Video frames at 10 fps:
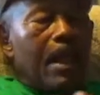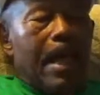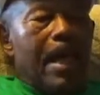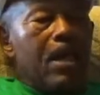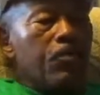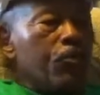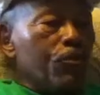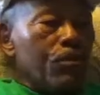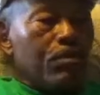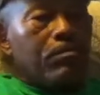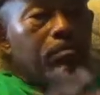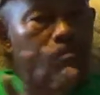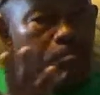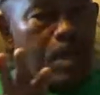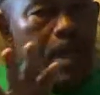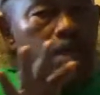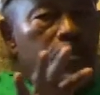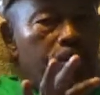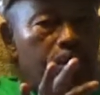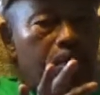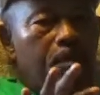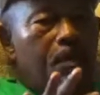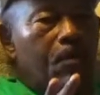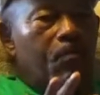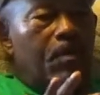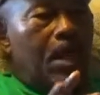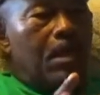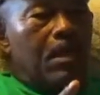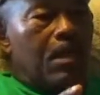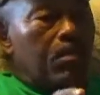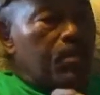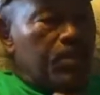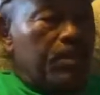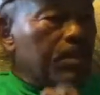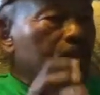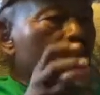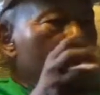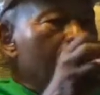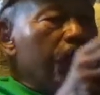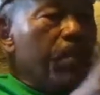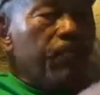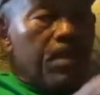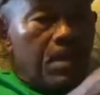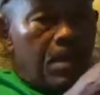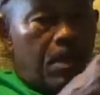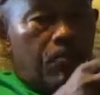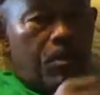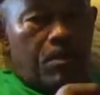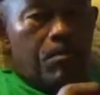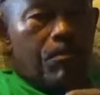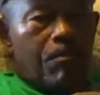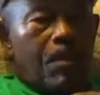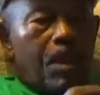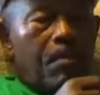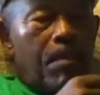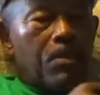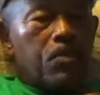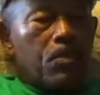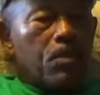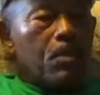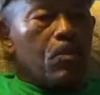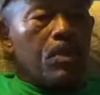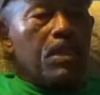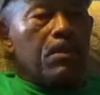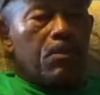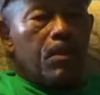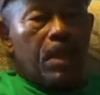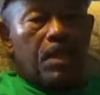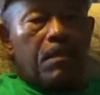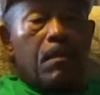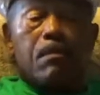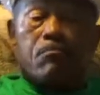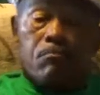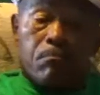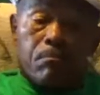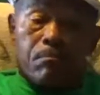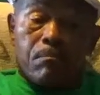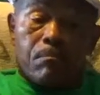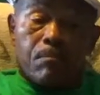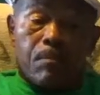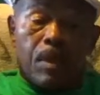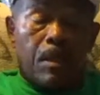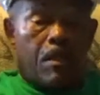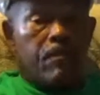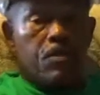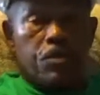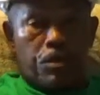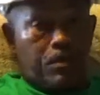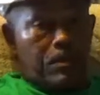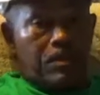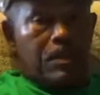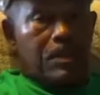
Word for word: Andrew, Andrew, that encompasses fifteen hundred. My sister Louise, who had eleven children,